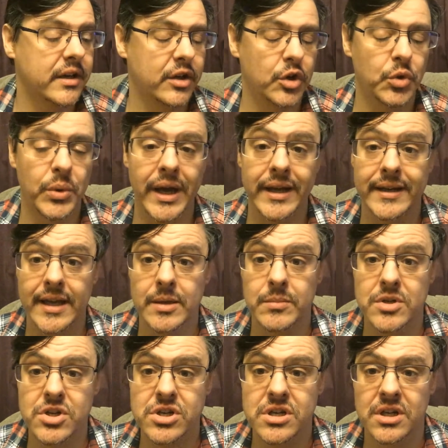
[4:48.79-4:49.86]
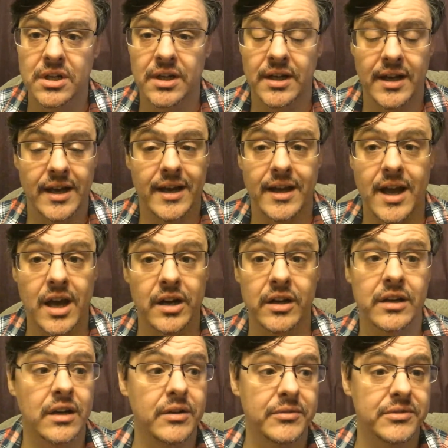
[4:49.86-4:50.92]
who had Hamish, and I
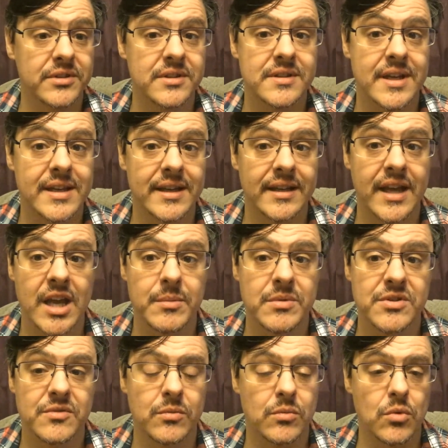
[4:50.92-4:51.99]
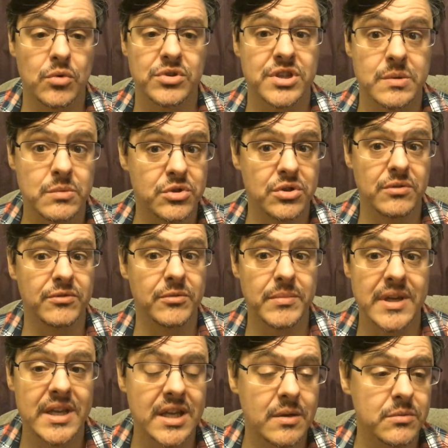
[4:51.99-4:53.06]
loved taking Hamish for walks. It was good for
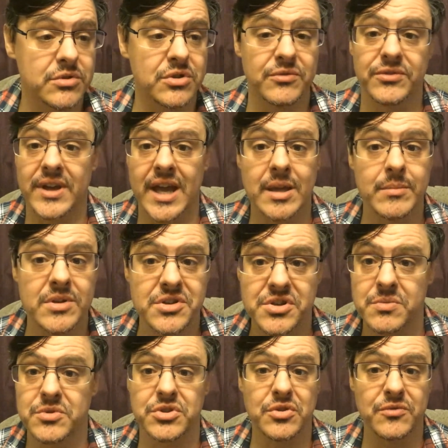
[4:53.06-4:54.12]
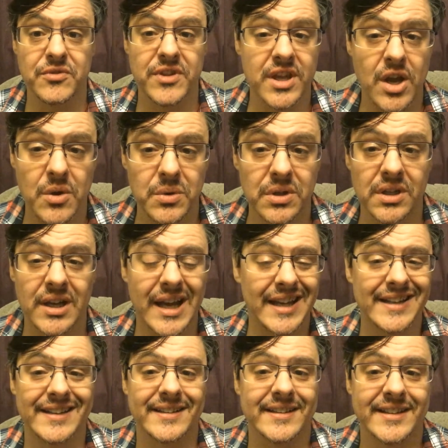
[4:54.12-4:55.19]
me, it was good for Hamish, it was good for the owner,
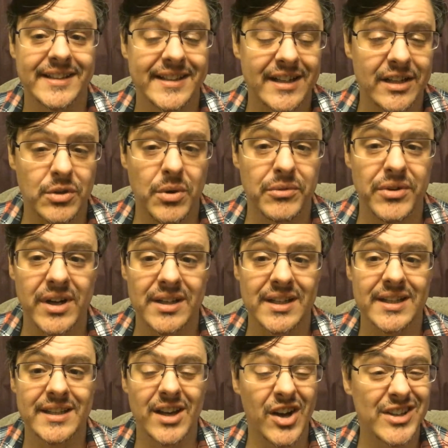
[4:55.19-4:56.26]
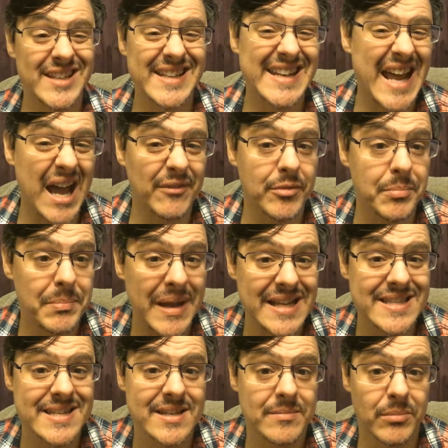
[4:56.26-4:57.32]
and quite frankly, I didn't have a
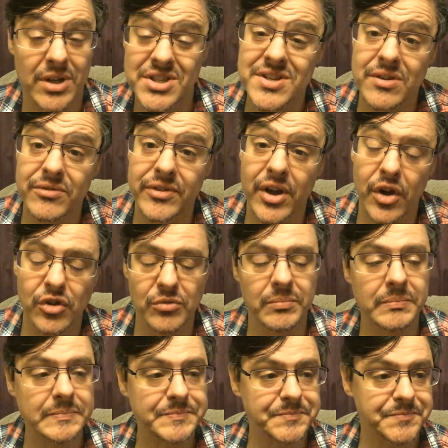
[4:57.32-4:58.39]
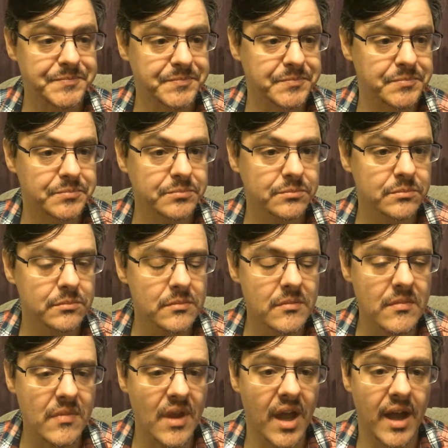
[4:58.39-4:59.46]
pet myself at home
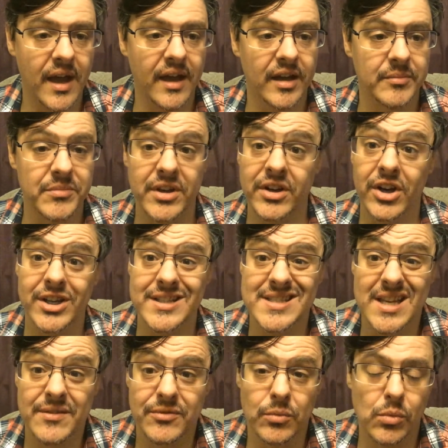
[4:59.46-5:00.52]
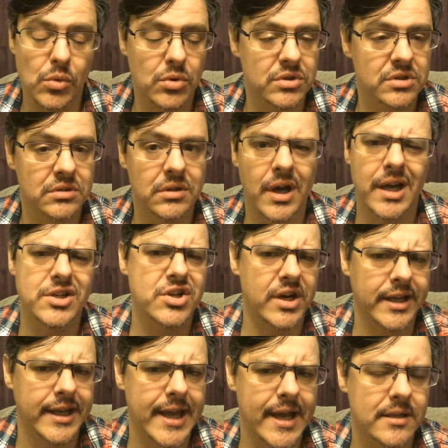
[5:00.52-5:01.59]
that I could take for walks. I actually had
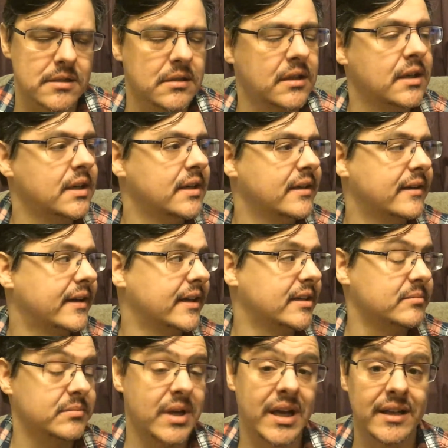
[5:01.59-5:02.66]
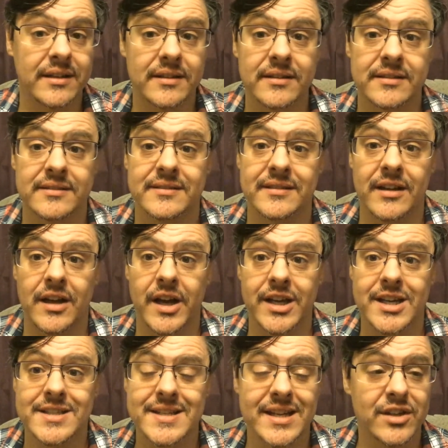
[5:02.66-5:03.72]
a cat, and I
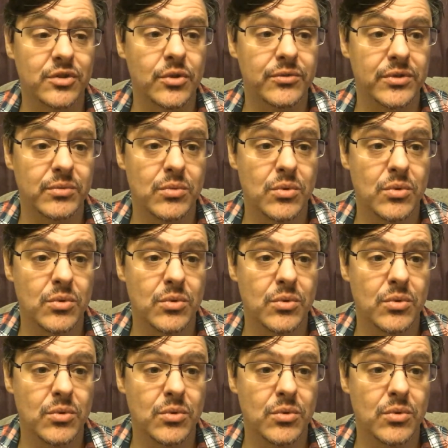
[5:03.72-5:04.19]
could take a dog for a